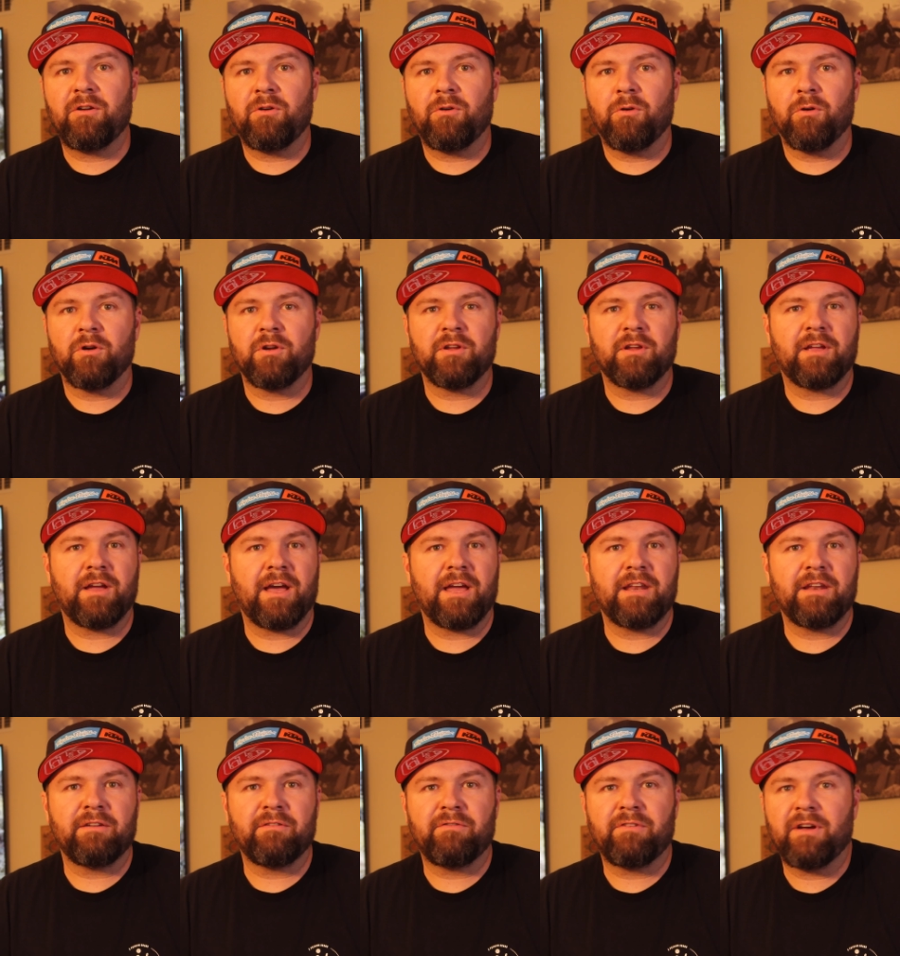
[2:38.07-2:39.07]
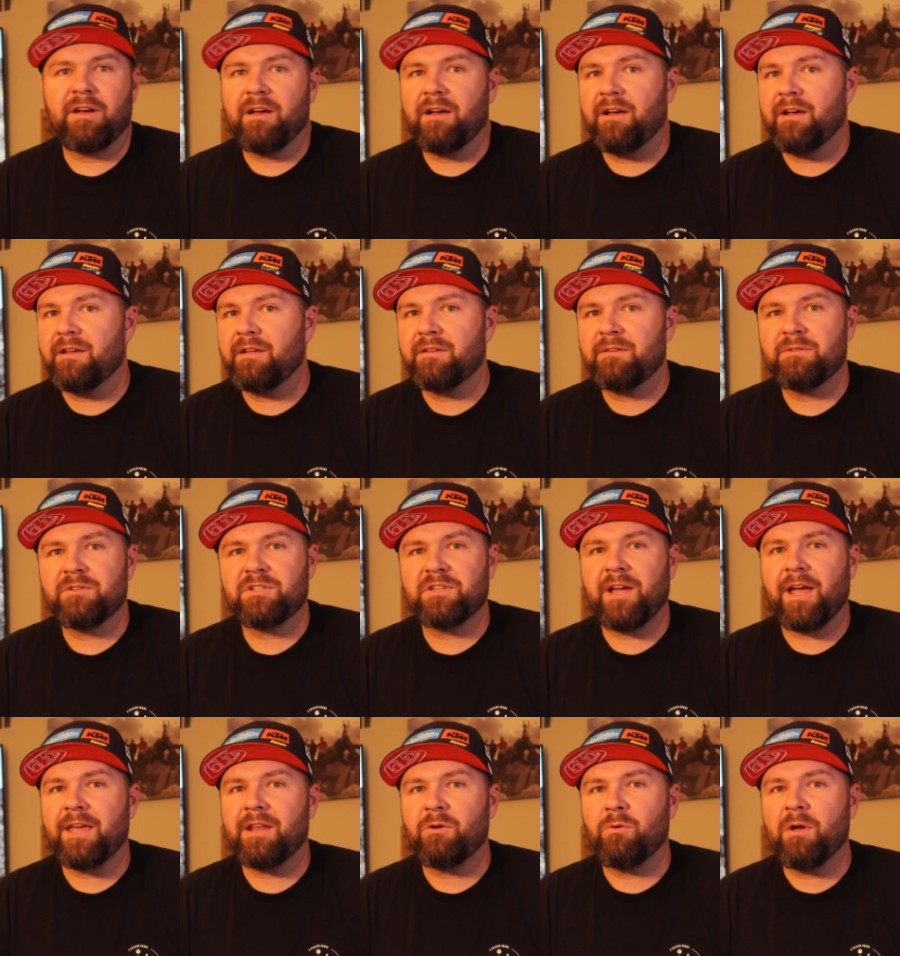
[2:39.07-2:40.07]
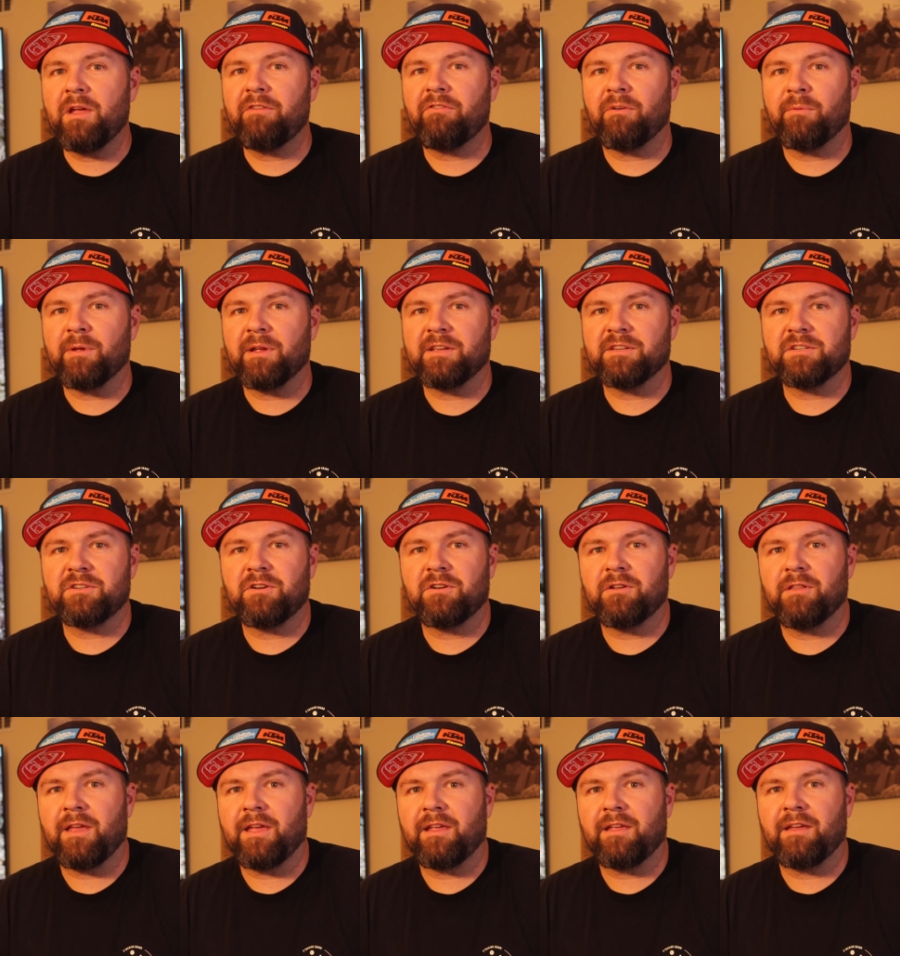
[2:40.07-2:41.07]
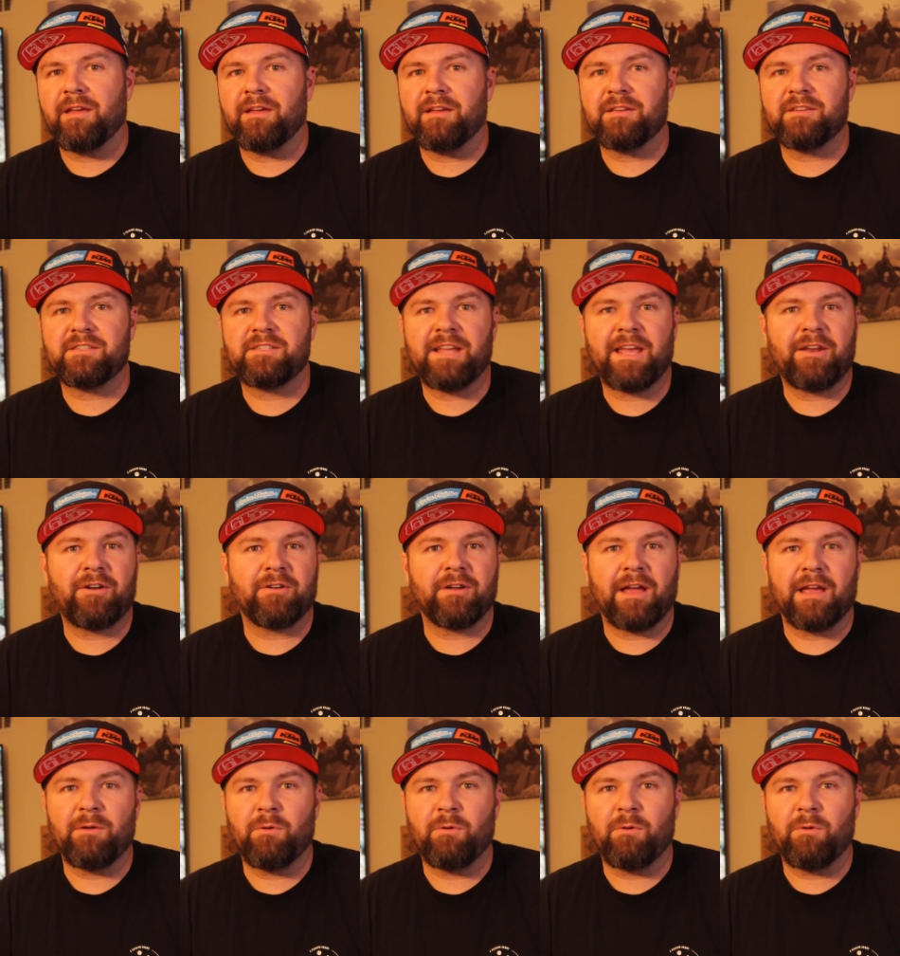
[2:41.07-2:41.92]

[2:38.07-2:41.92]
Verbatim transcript: Or you kind of uh, shying away from it because you're like a standard guy?